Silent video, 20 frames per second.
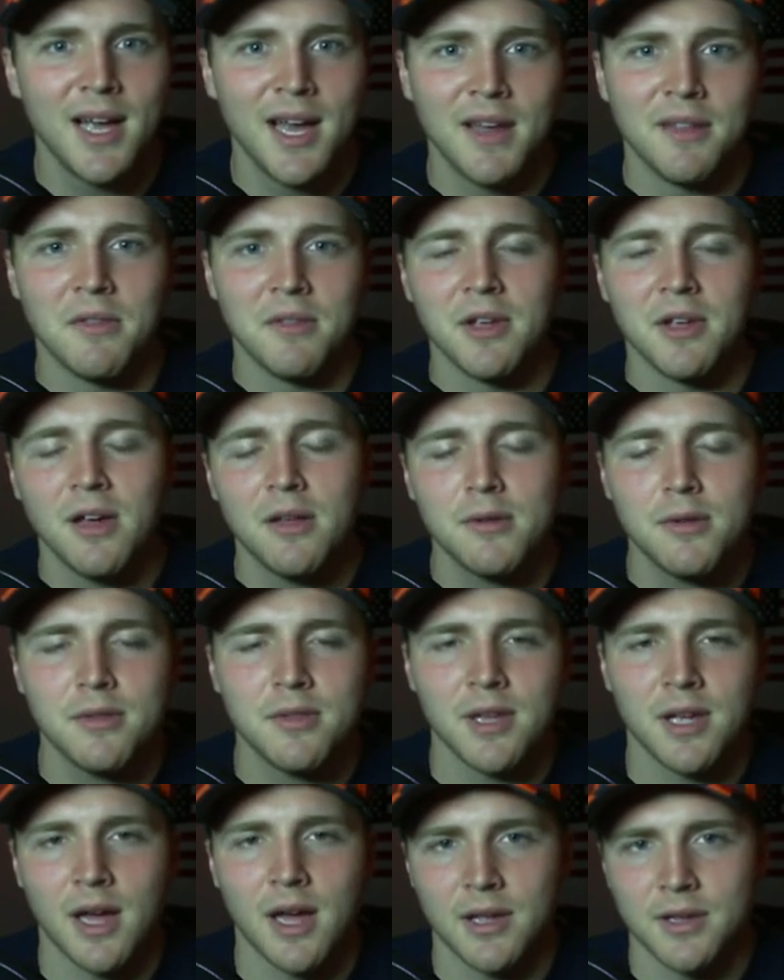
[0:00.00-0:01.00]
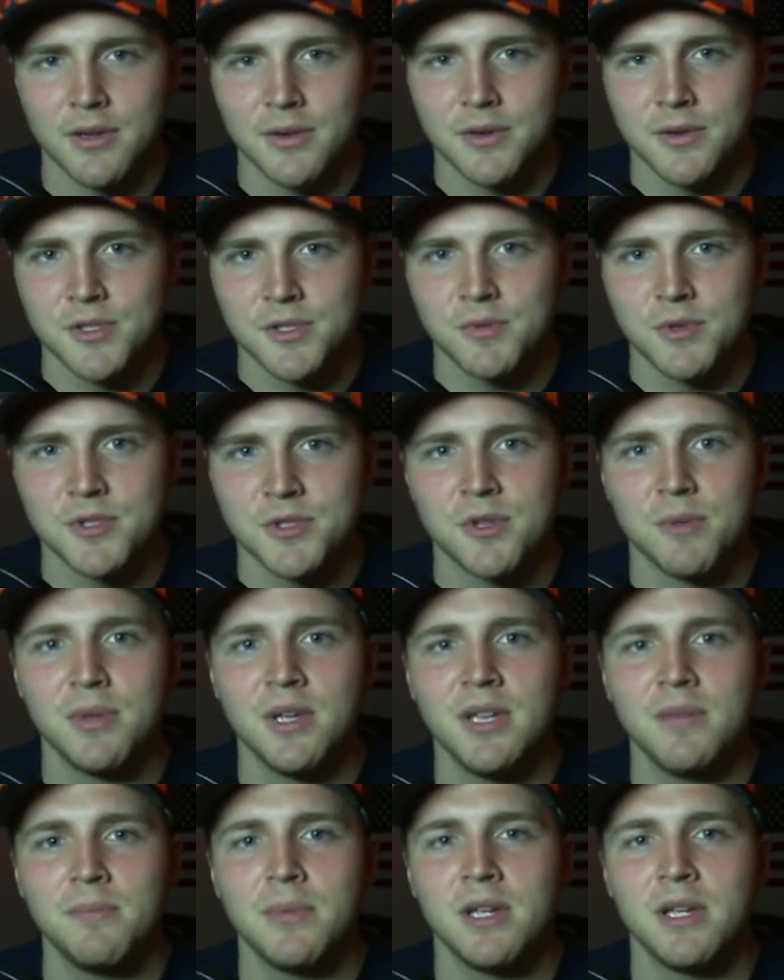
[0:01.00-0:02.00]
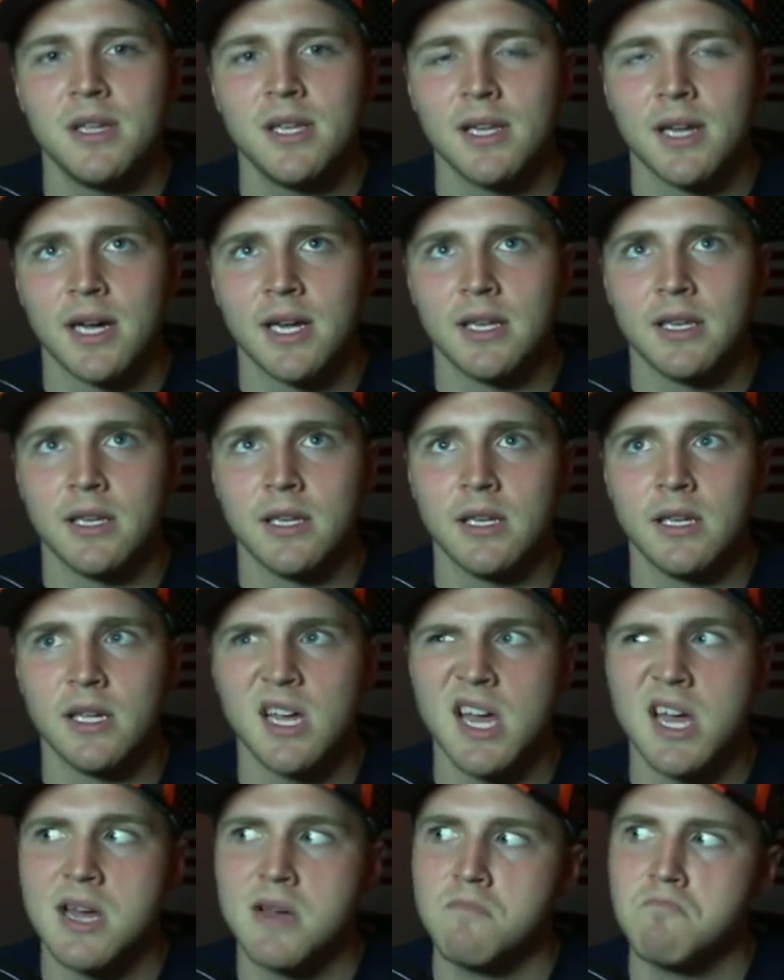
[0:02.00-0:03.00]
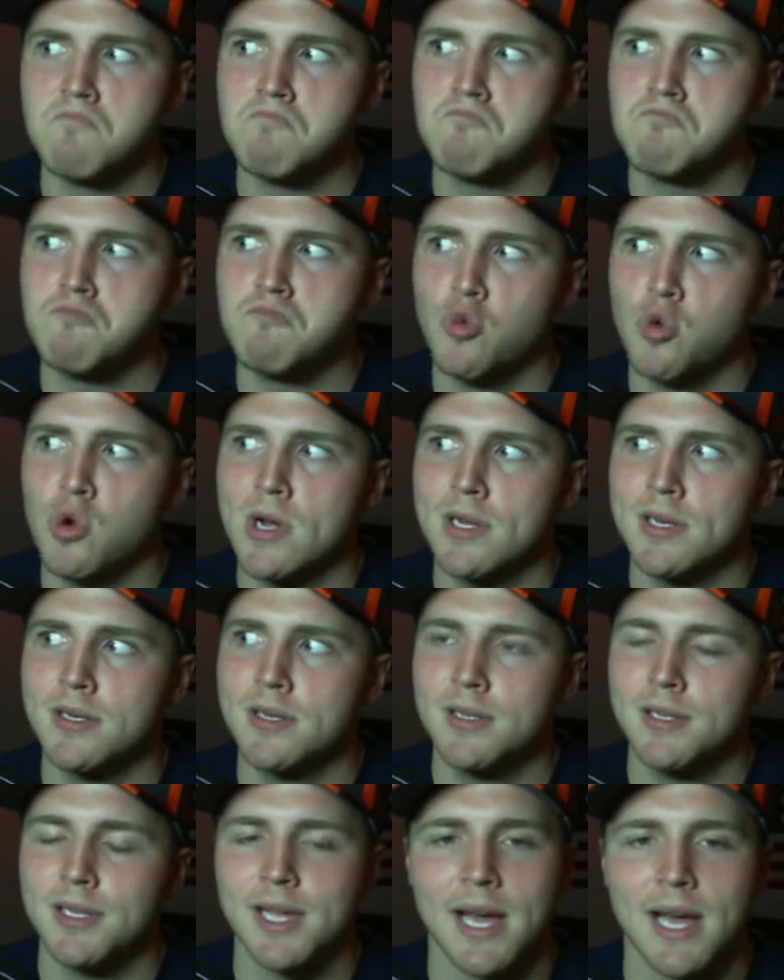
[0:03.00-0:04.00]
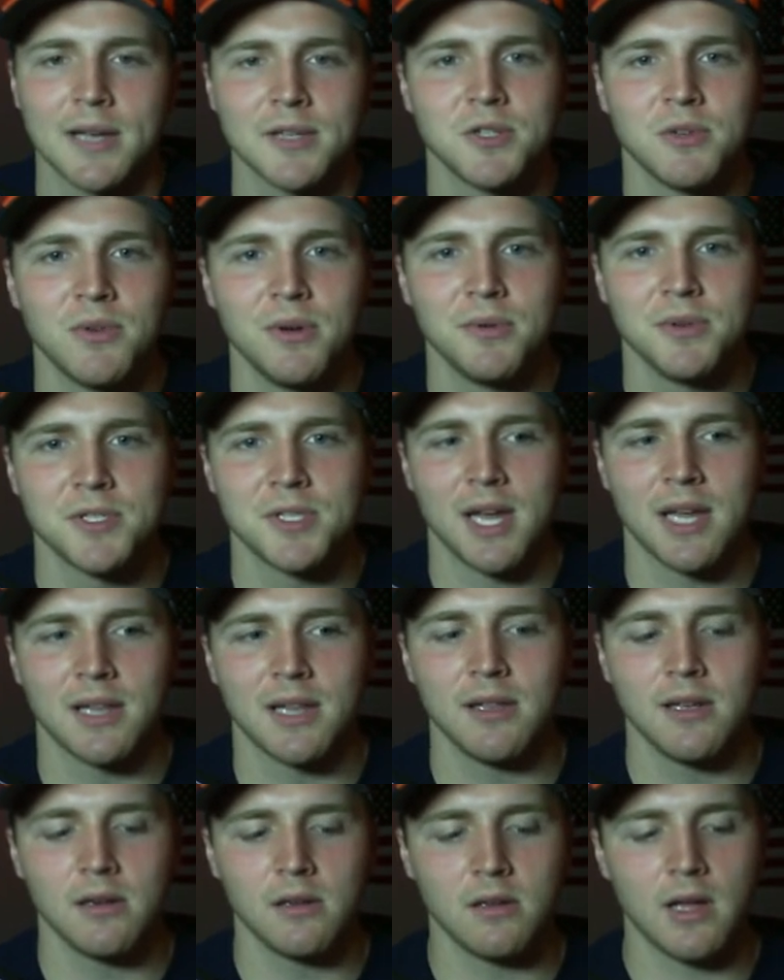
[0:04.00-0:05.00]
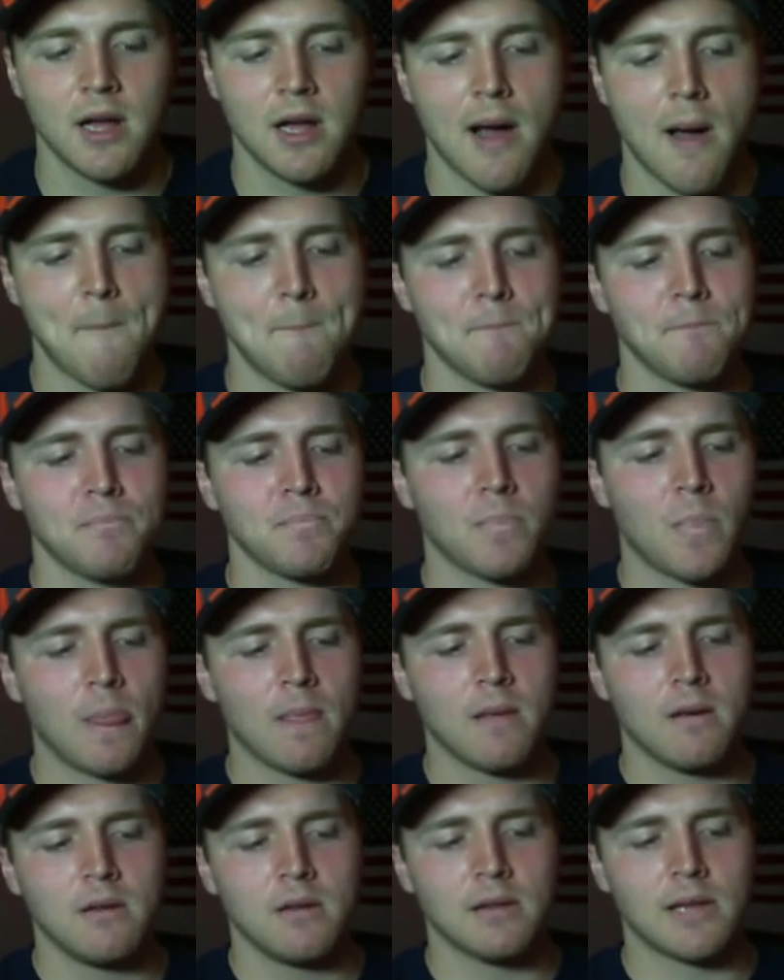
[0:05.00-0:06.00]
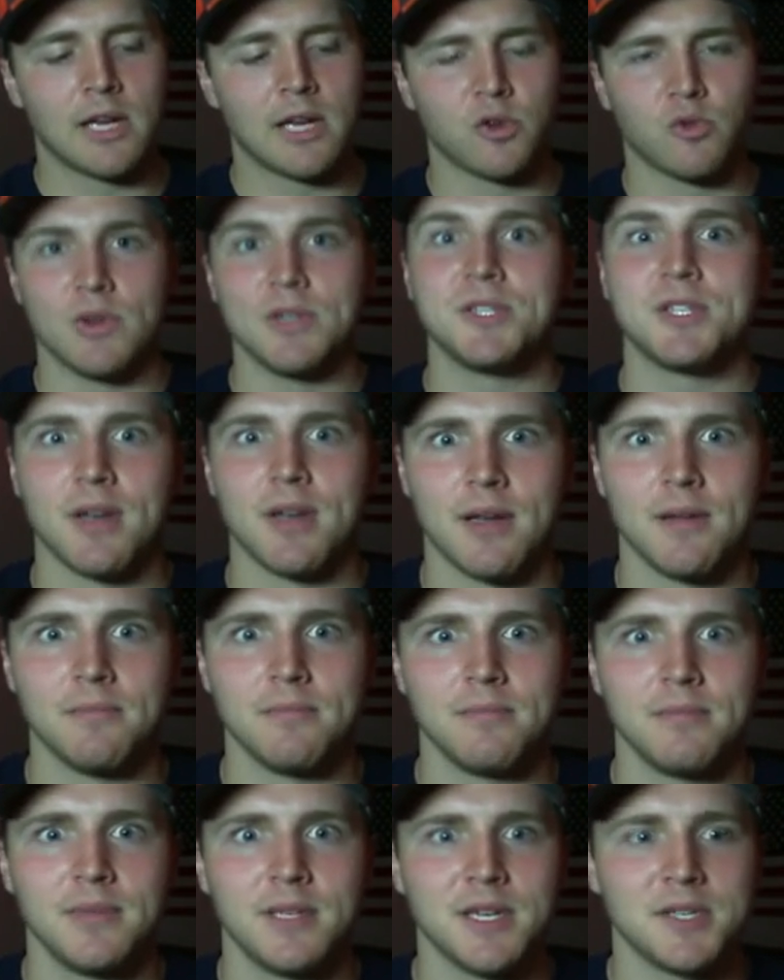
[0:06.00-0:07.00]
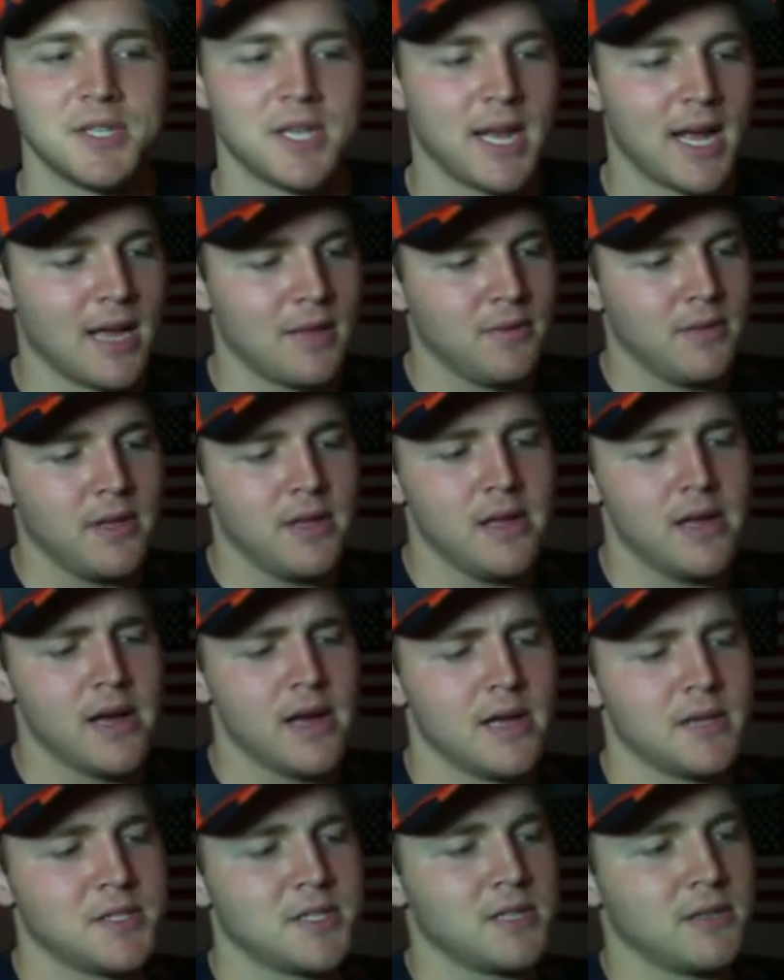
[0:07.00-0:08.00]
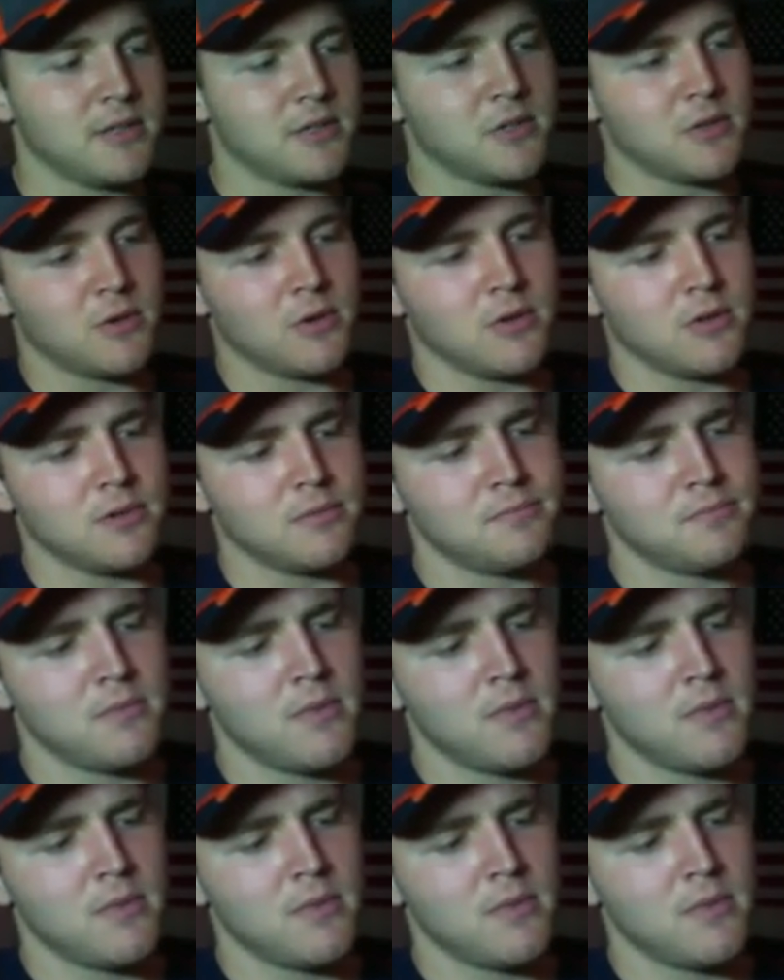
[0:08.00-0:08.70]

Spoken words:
And then the other thing I used was the PP90M1. Yeah, so it was that little, like, grease gun, because it had the cylindrical